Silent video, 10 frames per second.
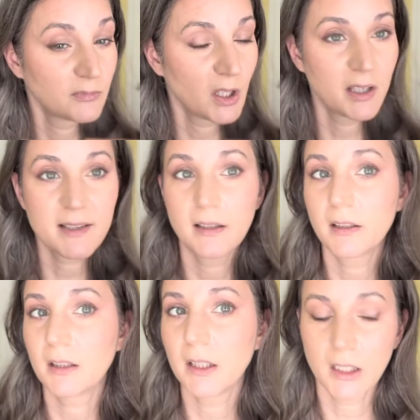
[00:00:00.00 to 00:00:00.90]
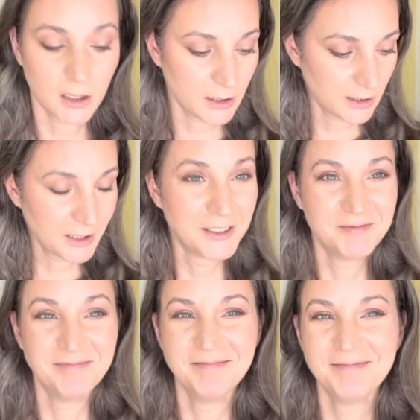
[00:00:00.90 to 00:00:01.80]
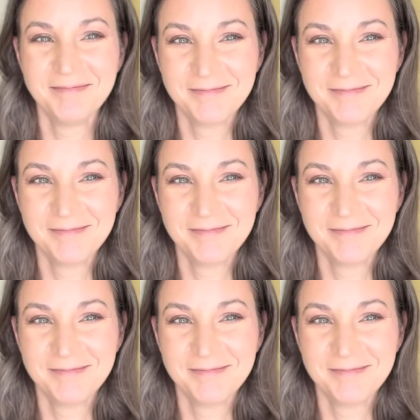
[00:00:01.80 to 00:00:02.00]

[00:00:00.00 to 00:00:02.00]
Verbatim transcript: You can tell the glitter on it. I'm